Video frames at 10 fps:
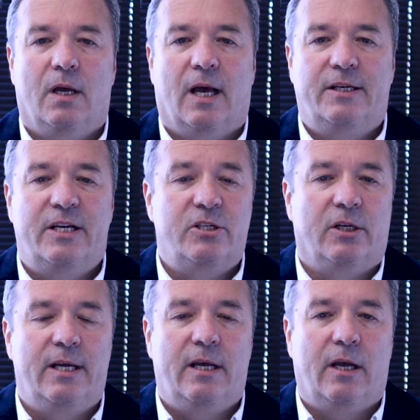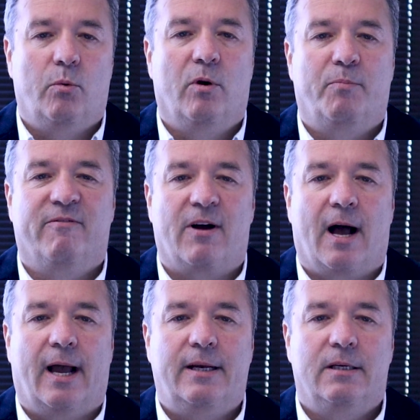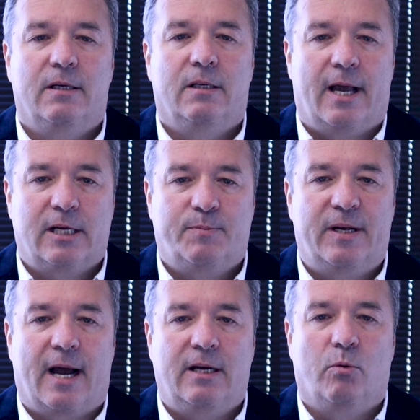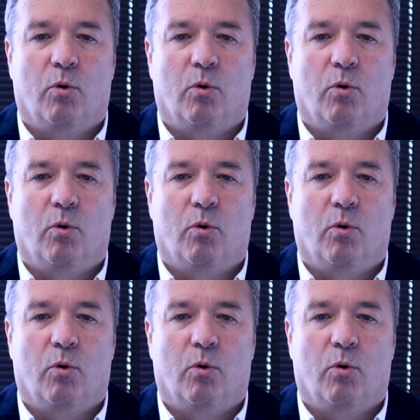Additionally, it will provide expedited